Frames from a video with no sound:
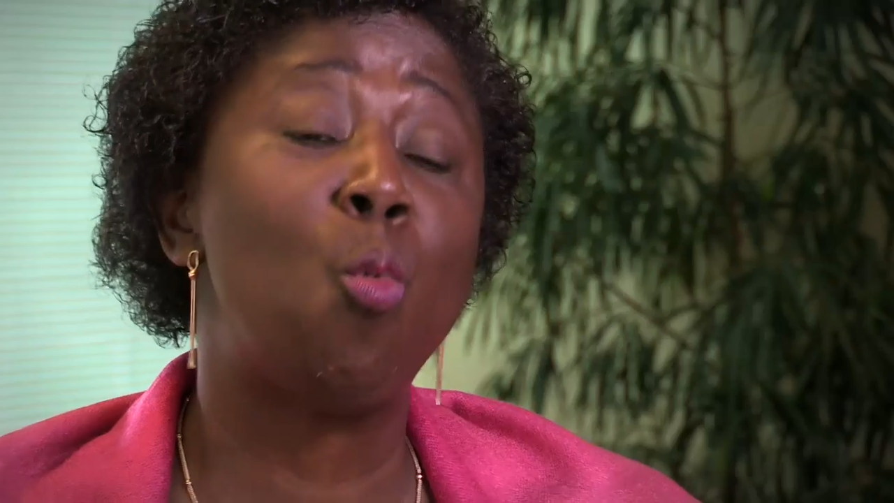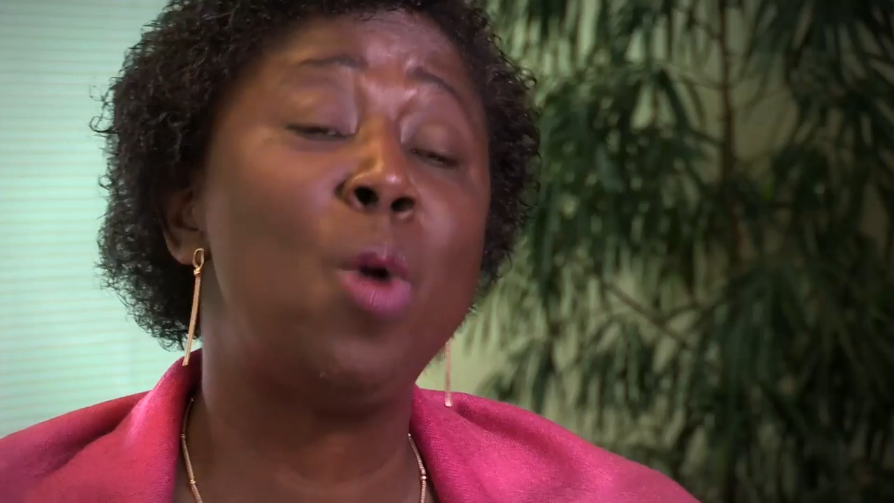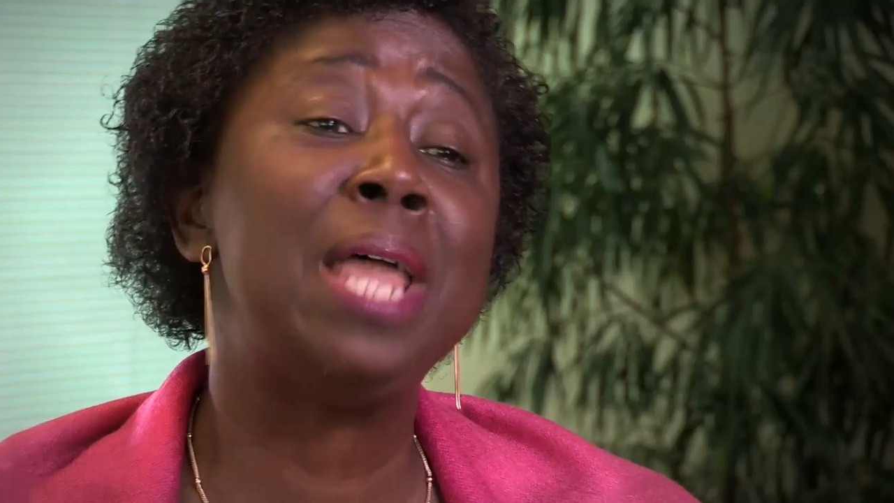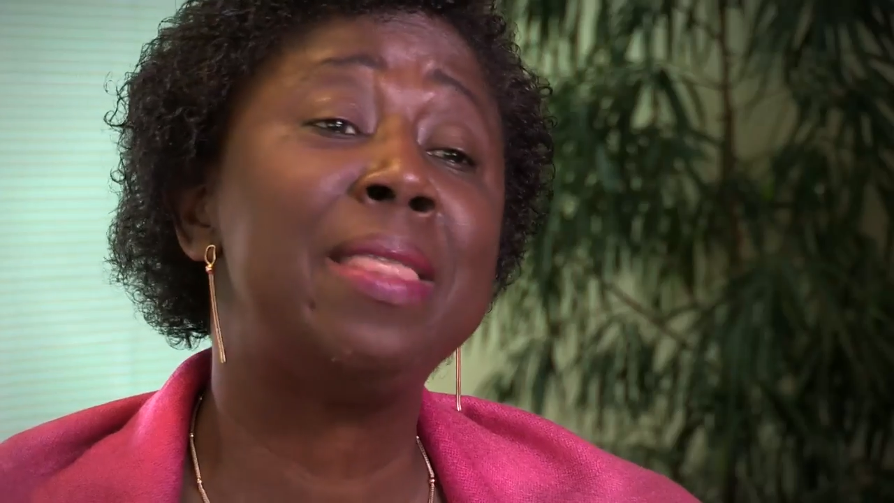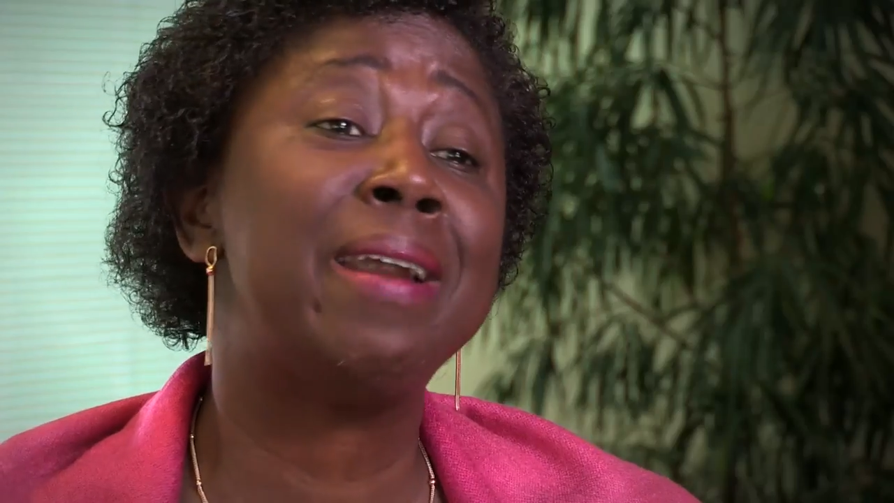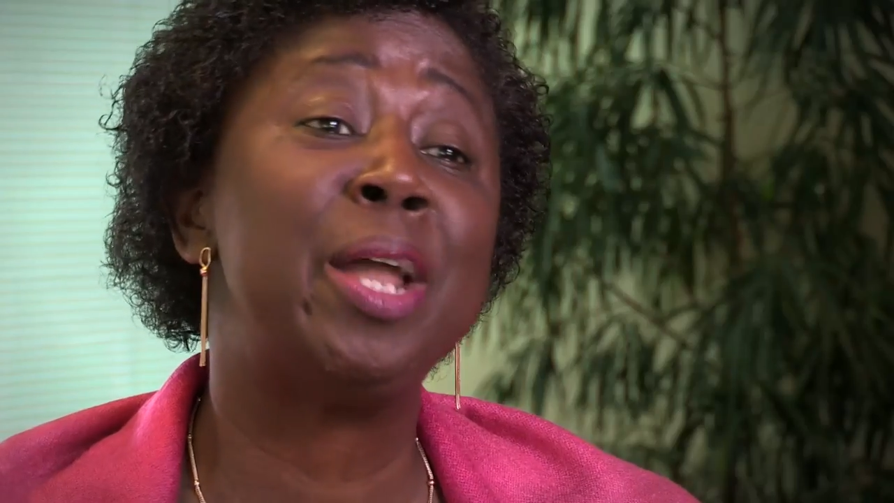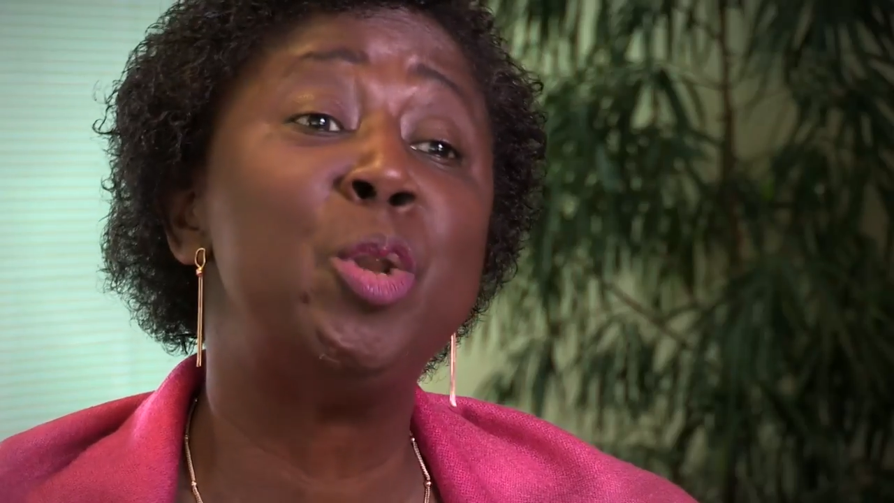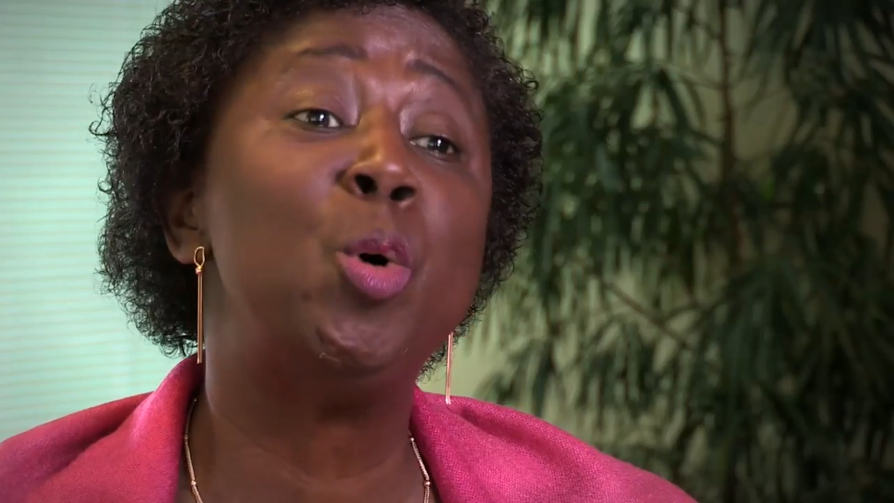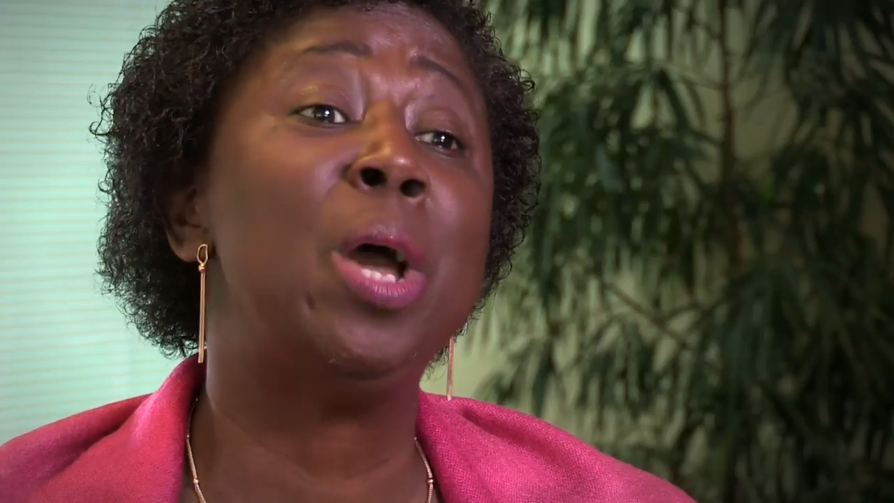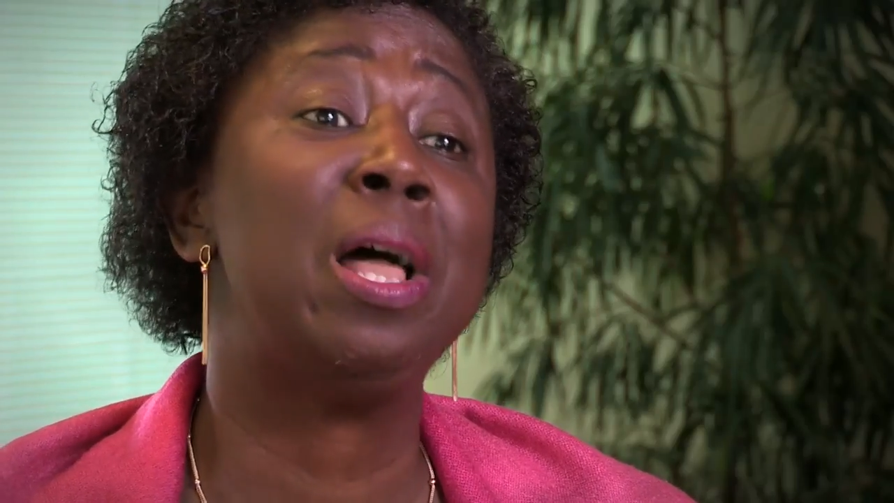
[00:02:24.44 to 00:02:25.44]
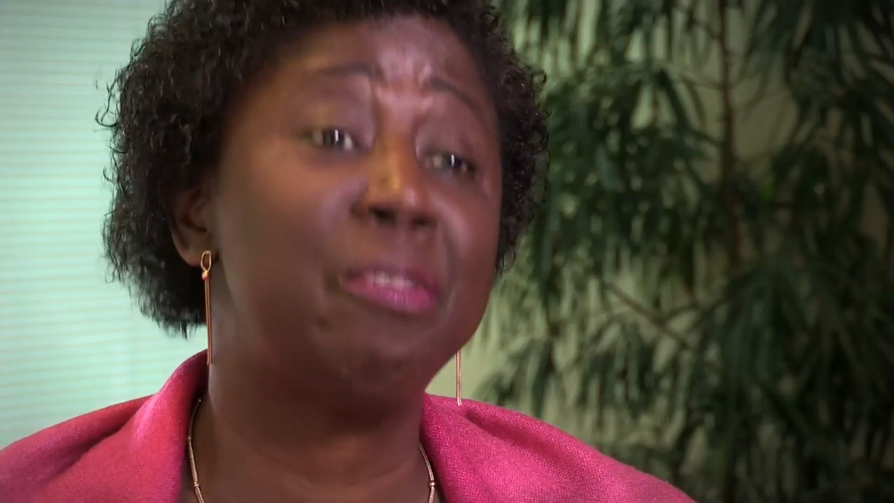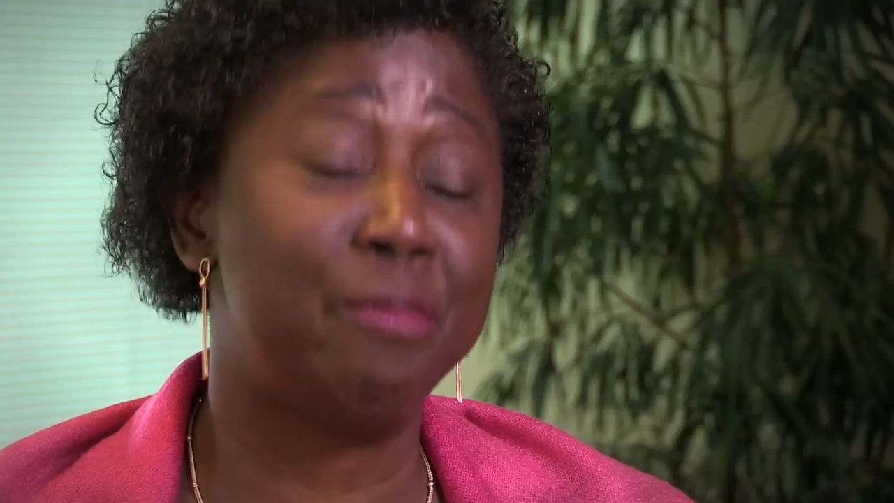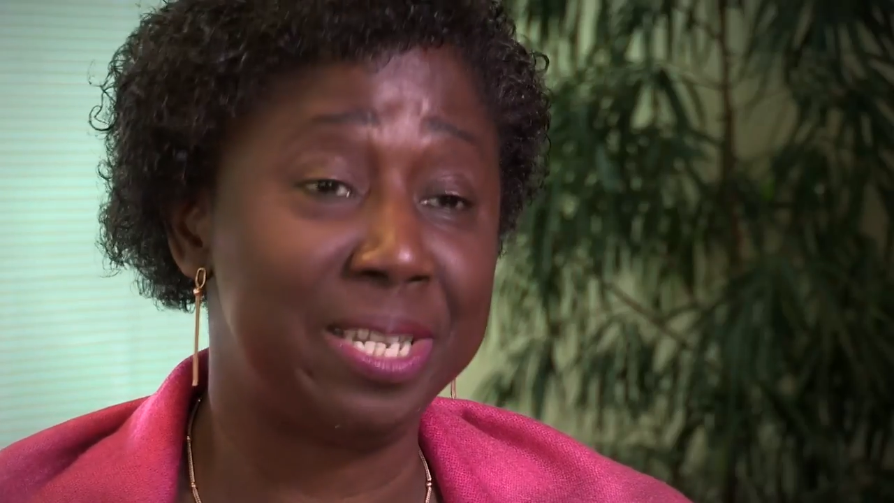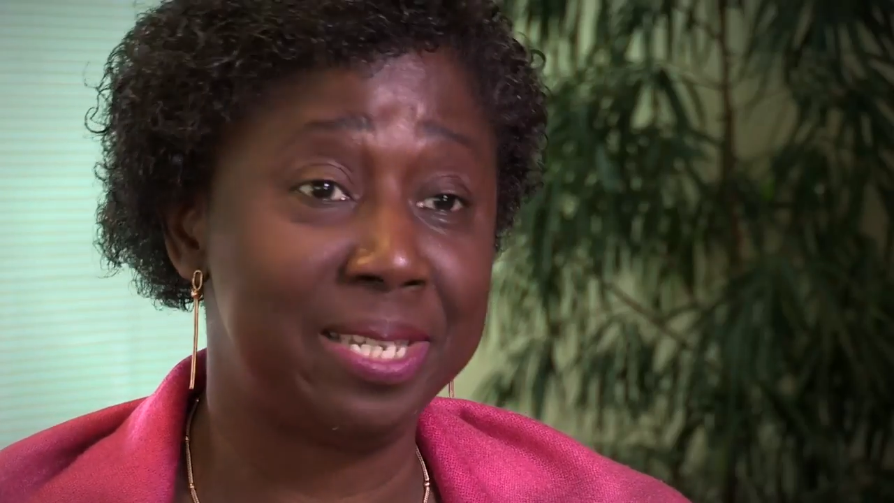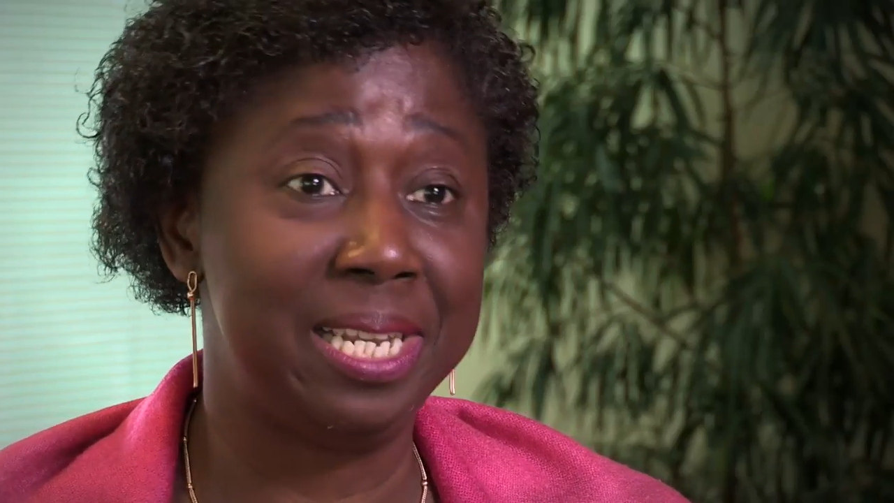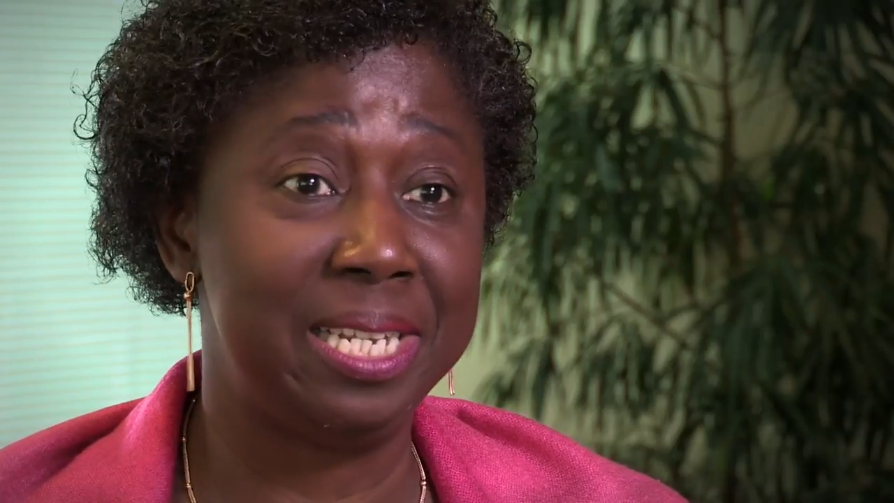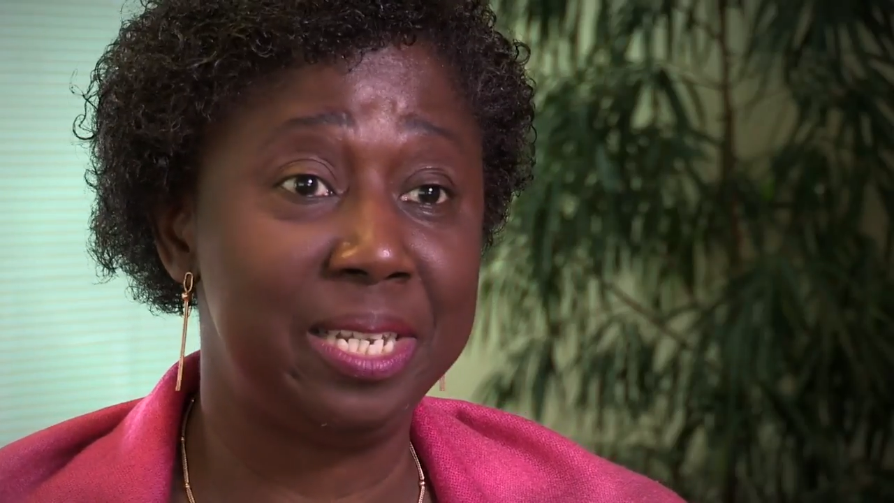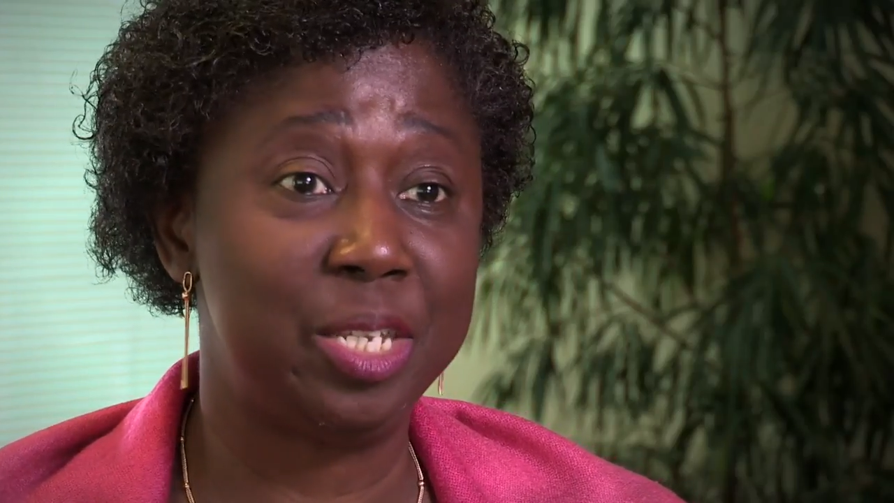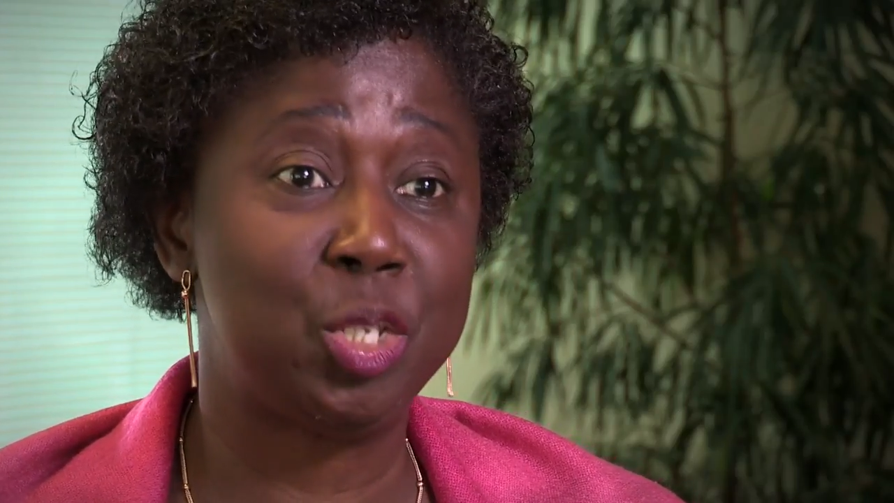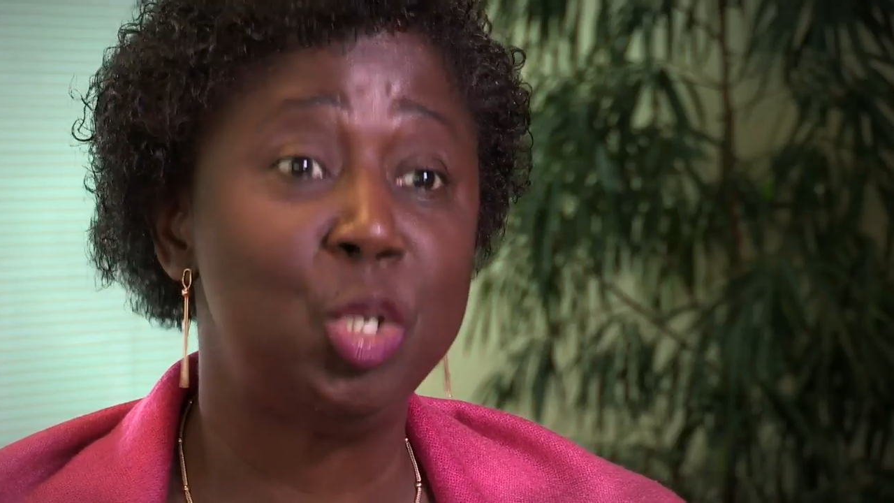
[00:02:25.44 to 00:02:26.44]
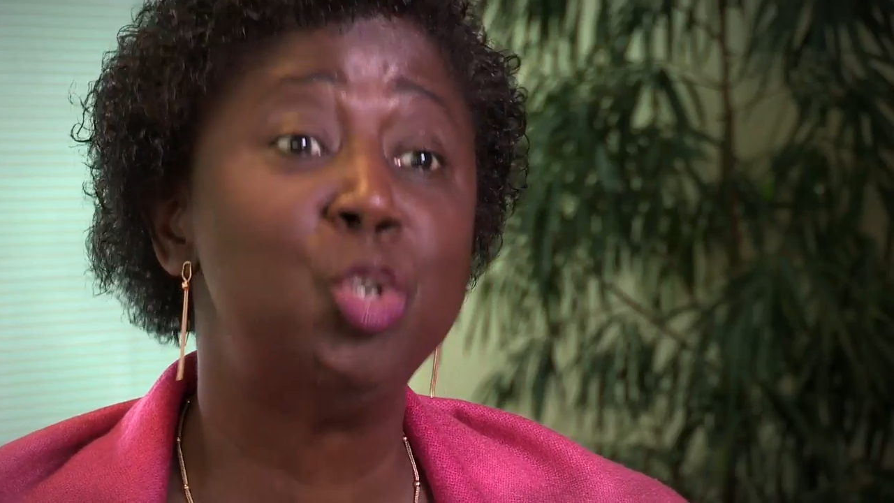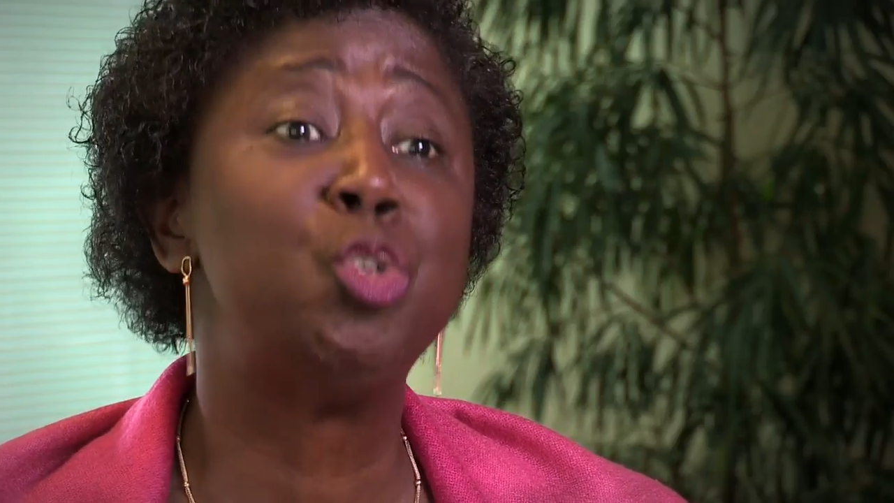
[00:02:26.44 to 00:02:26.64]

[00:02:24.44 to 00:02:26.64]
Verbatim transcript: where there are no health facilities